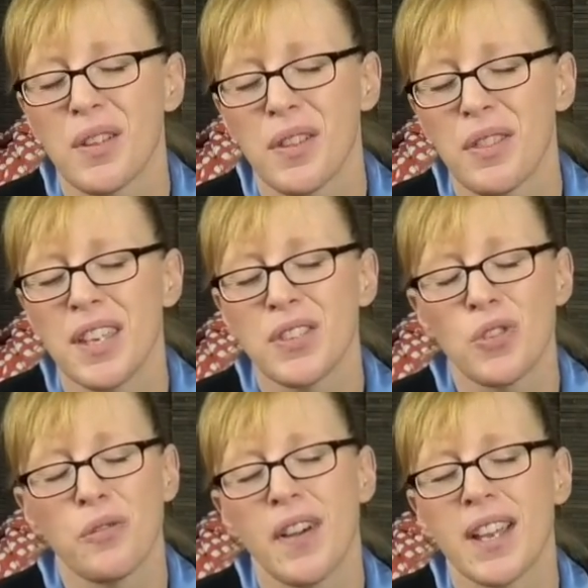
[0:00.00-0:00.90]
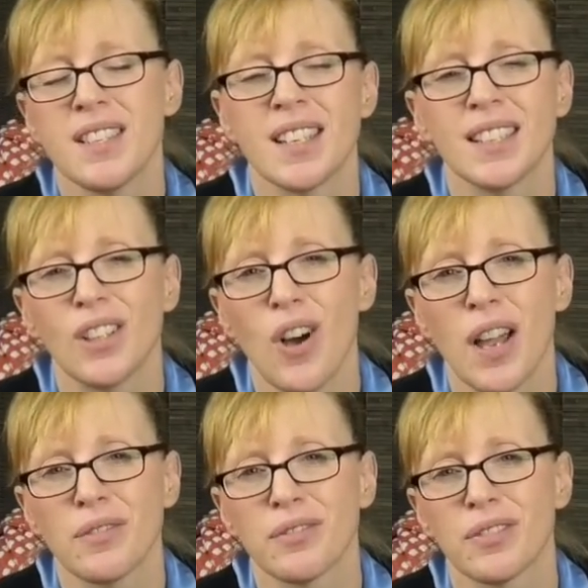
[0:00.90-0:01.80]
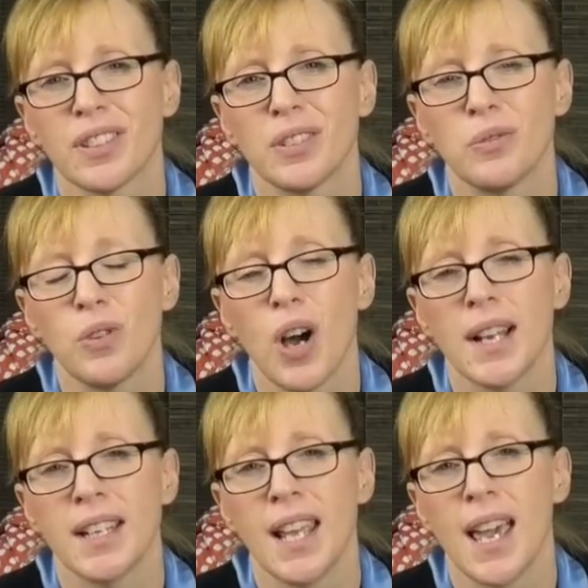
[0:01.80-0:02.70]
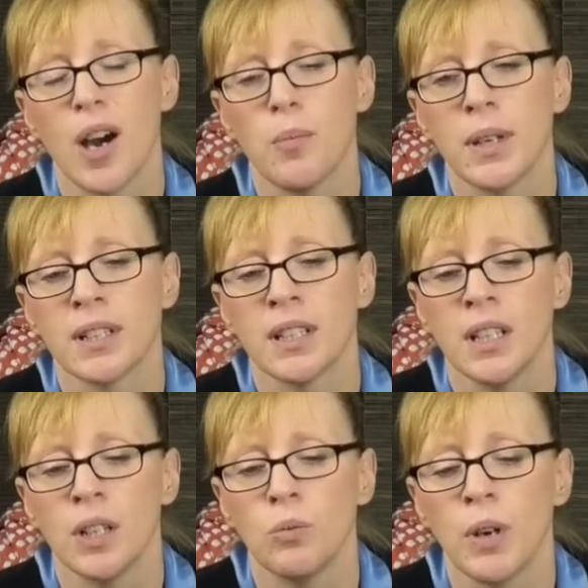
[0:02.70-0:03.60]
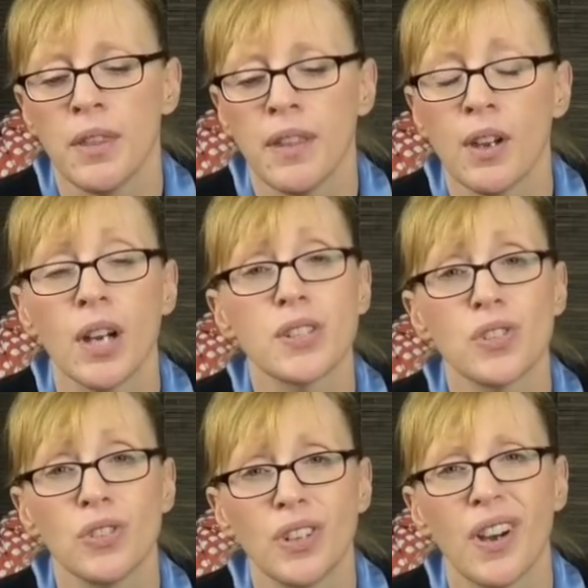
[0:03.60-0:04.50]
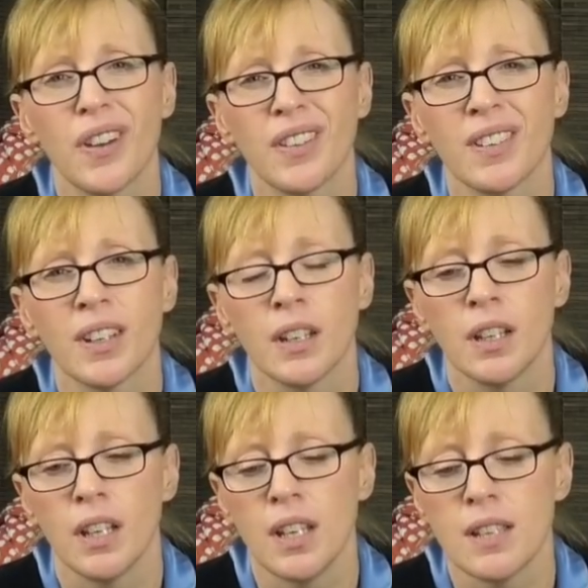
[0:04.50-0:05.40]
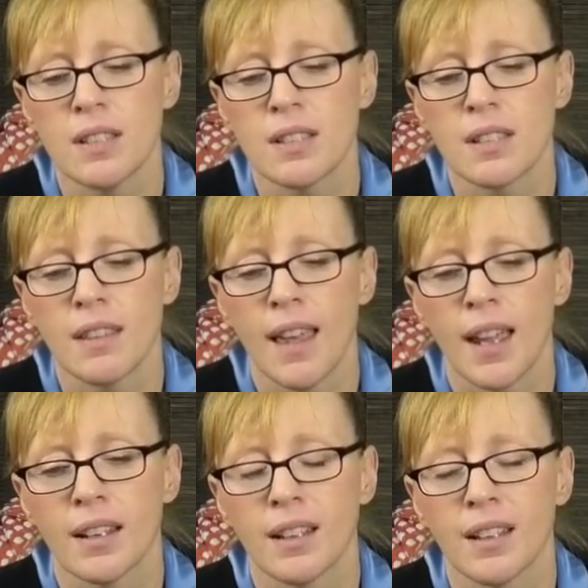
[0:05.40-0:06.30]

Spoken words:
things you're facing in life right now, but one thing I do know is that